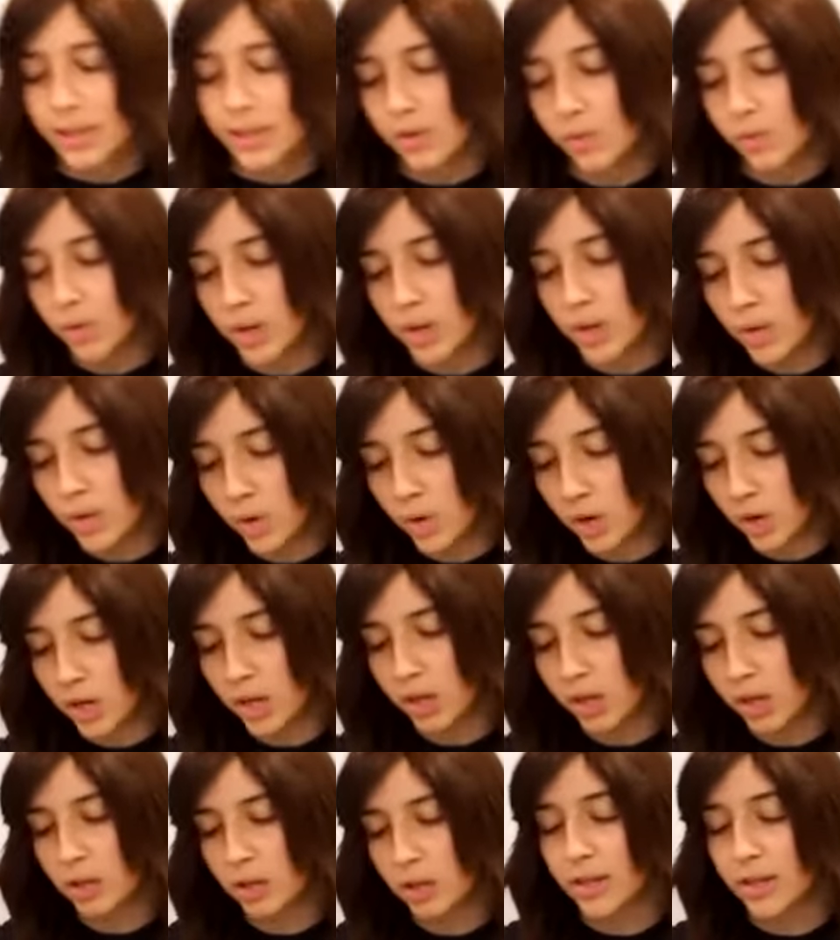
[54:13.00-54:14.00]
we
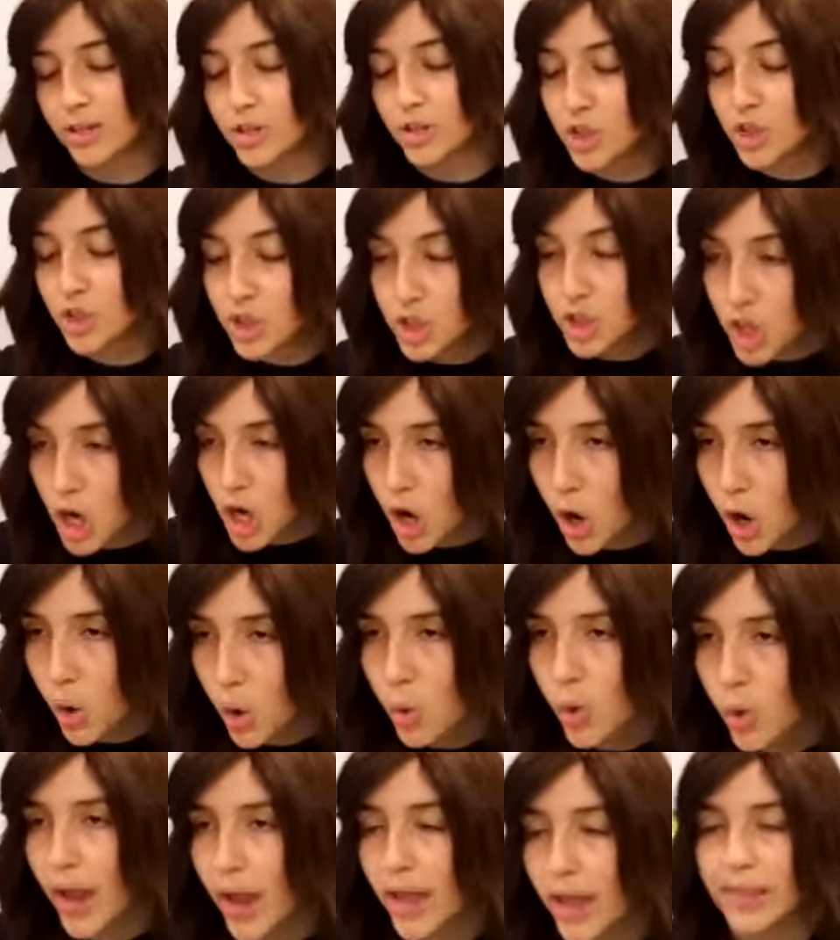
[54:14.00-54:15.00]
will
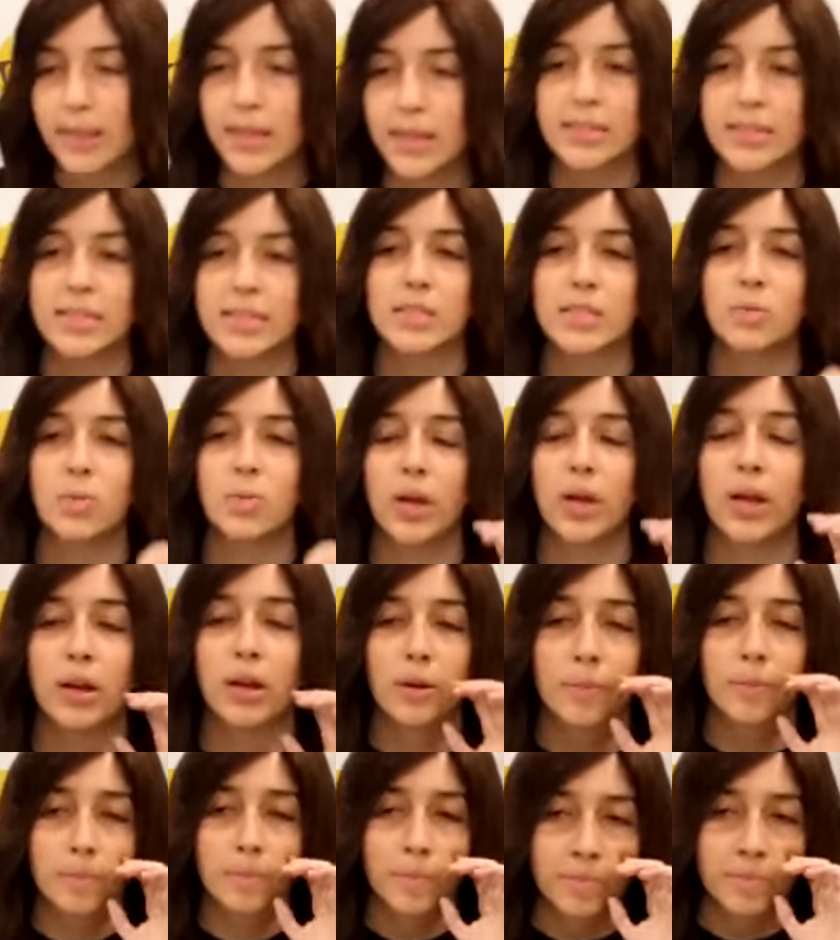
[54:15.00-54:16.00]
show, and this is
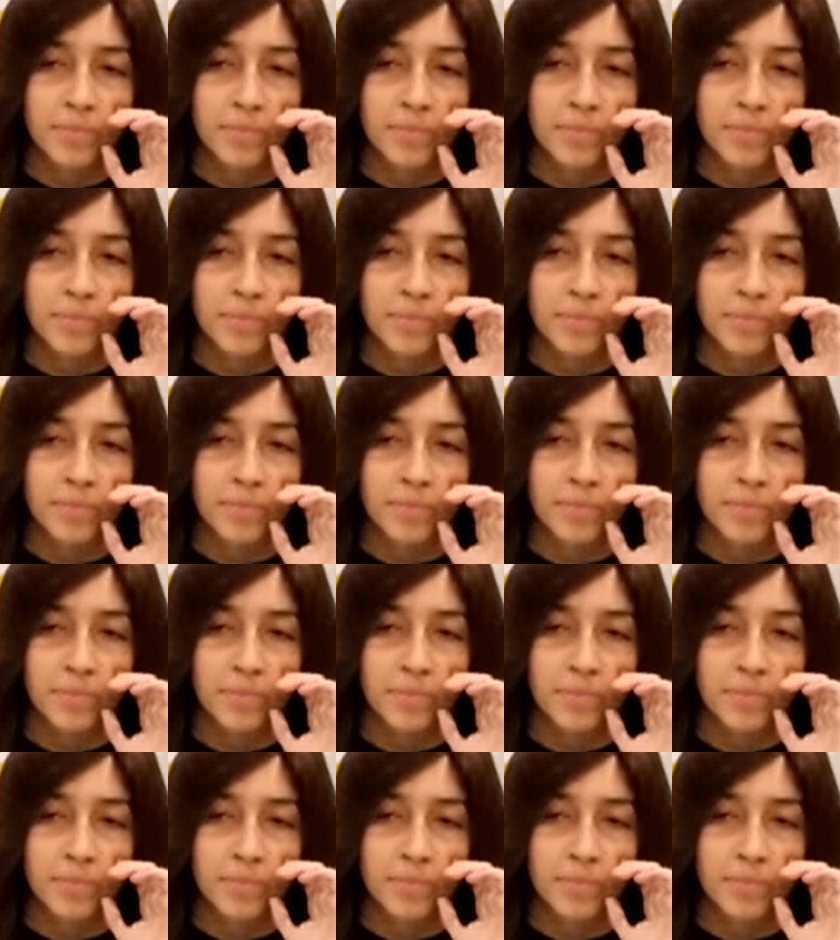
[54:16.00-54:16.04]
where